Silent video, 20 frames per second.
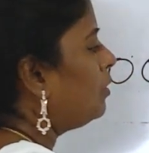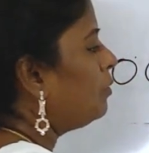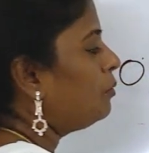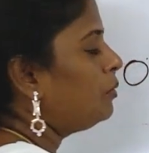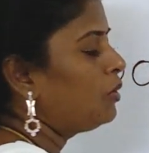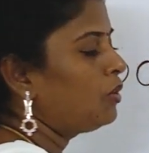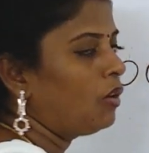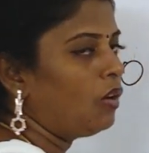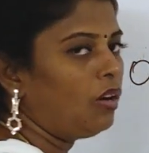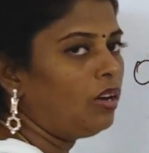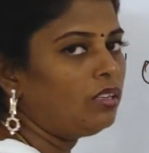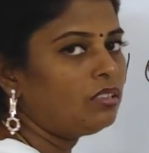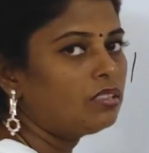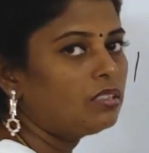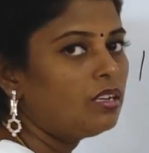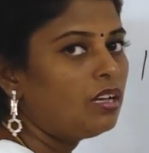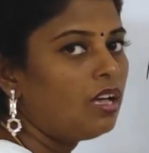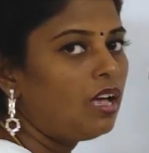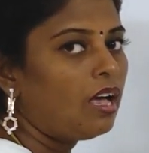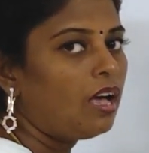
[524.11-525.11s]
Because
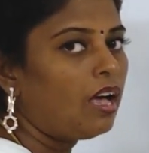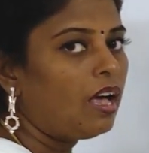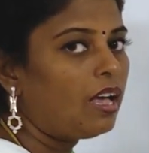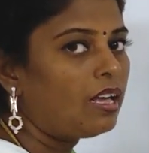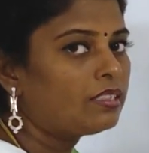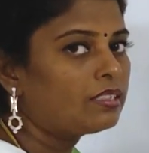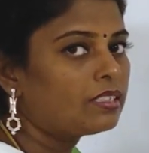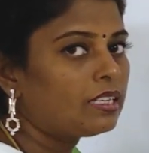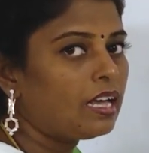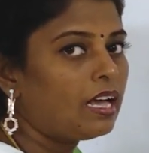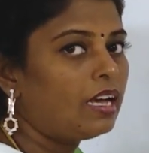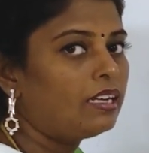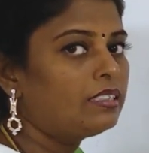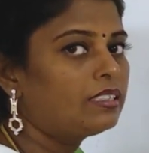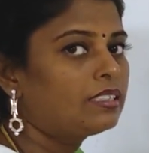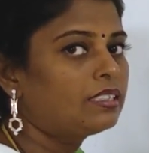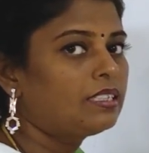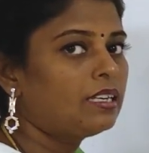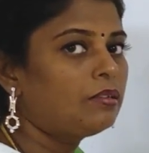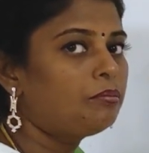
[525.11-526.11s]
as I
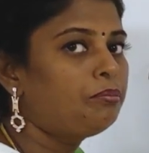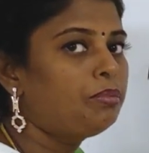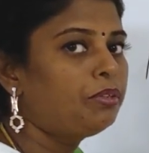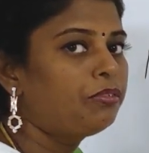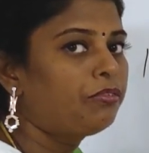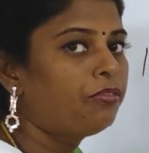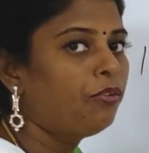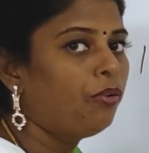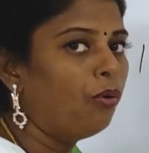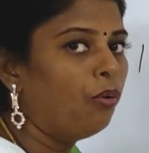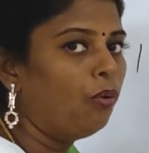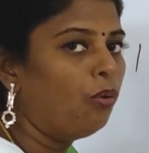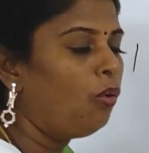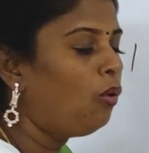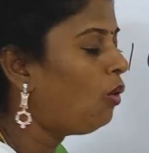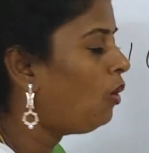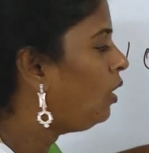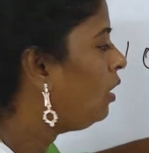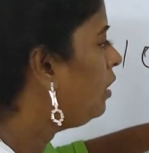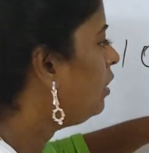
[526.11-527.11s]
said
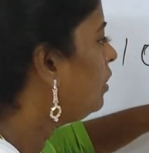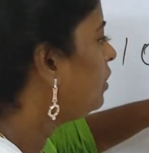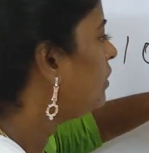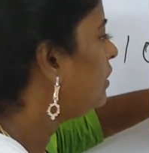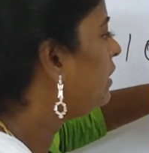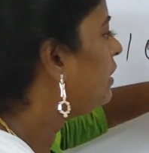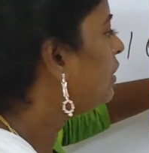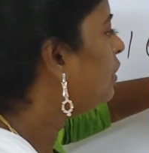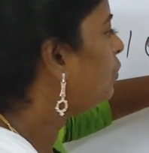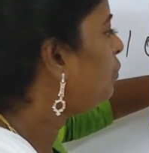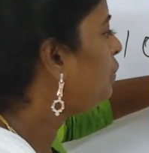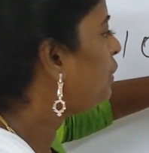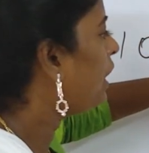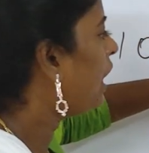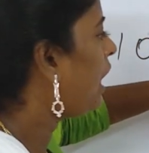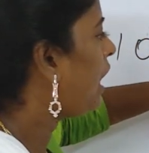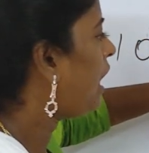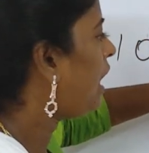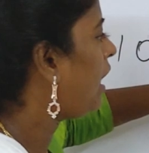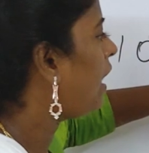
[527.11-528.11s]
before, here we
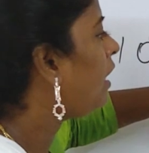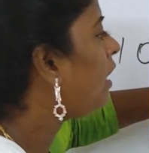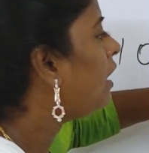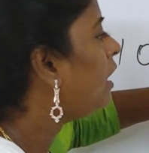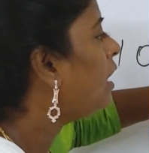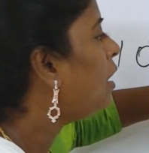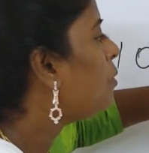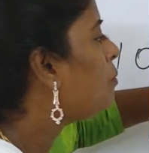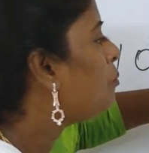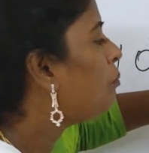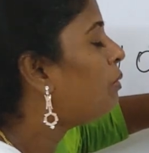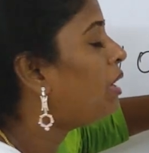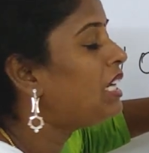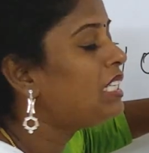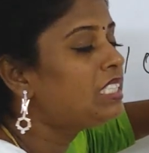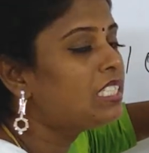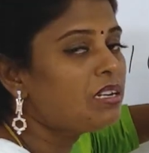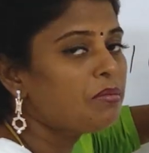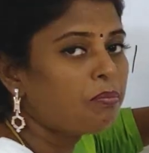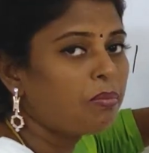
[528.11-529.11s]
have
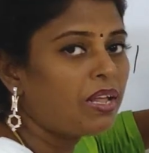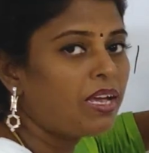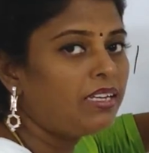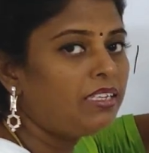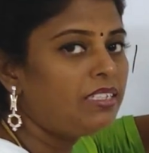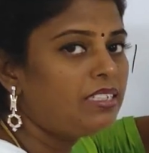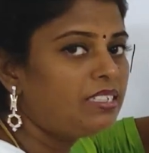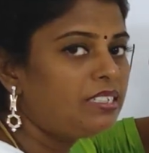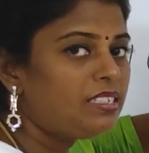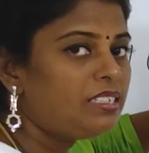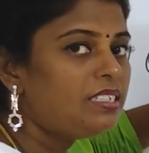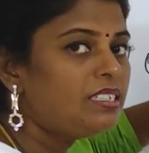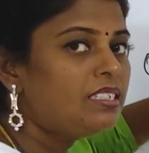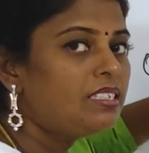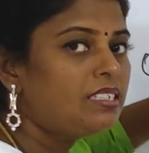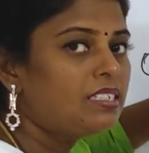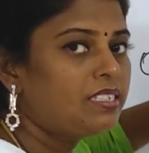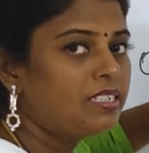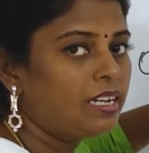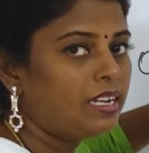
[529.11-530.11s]

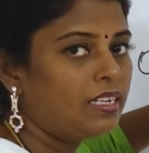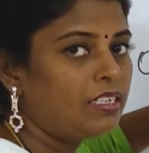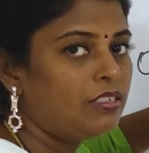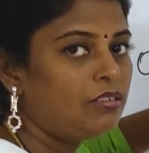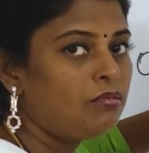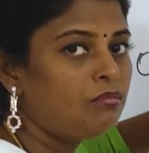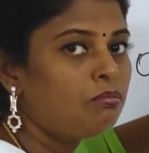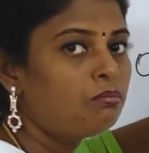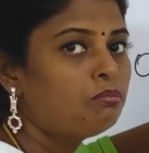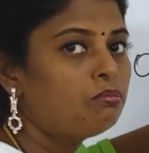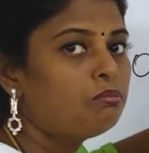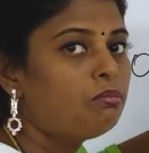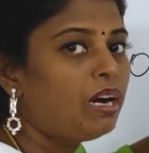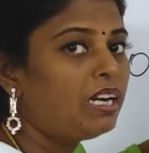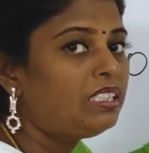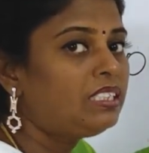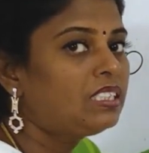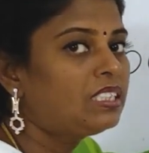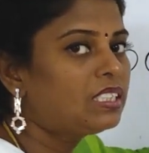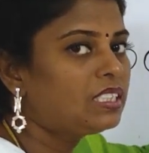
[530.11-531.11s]
multiplying 10
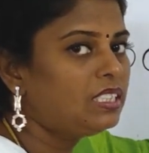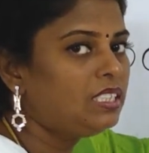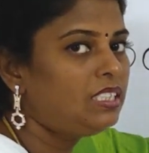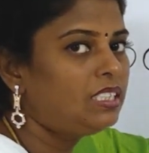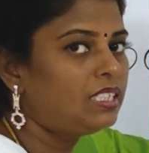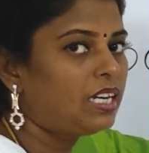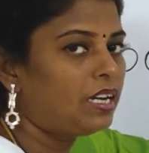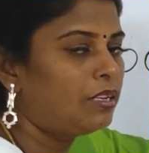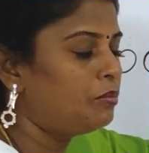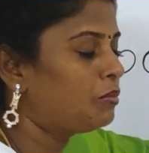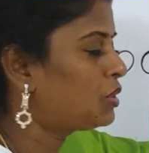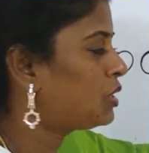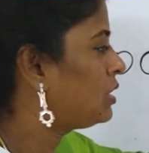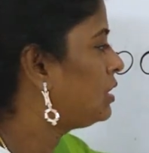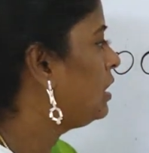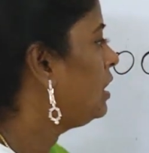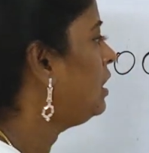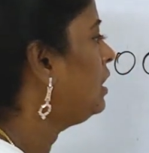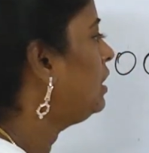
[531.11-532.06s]
by 3 times.